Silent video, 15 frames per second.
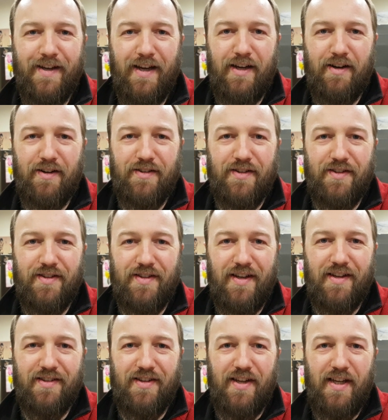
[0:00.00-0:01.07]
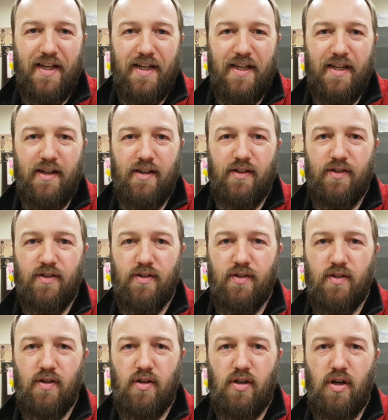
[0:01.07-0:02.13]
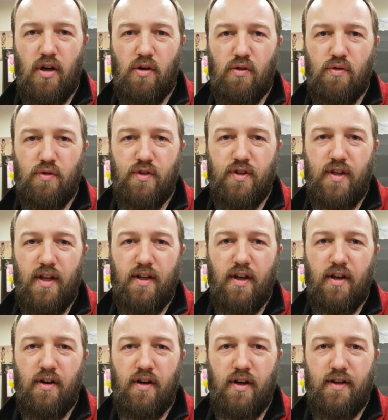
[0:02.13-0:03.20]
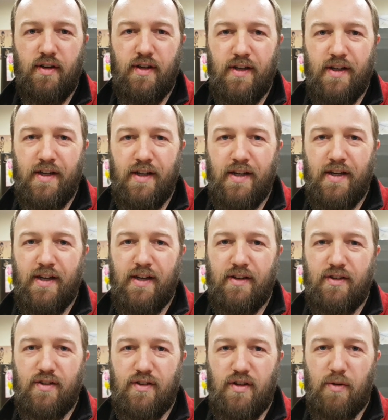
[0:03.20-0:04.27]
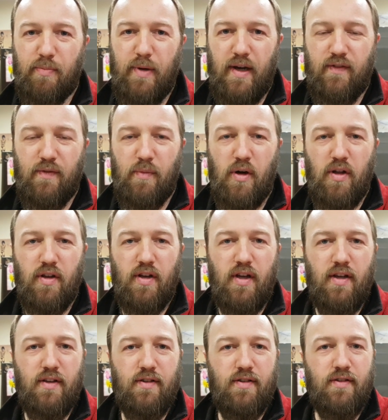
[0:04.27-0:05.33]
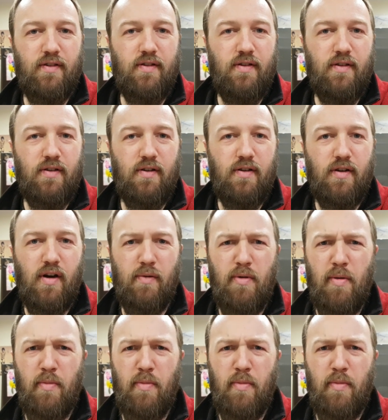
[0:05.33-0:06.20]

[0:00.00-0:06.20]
hey guys, it's Sass here. It's a cold Sunday night. Just got back from holidays. I'm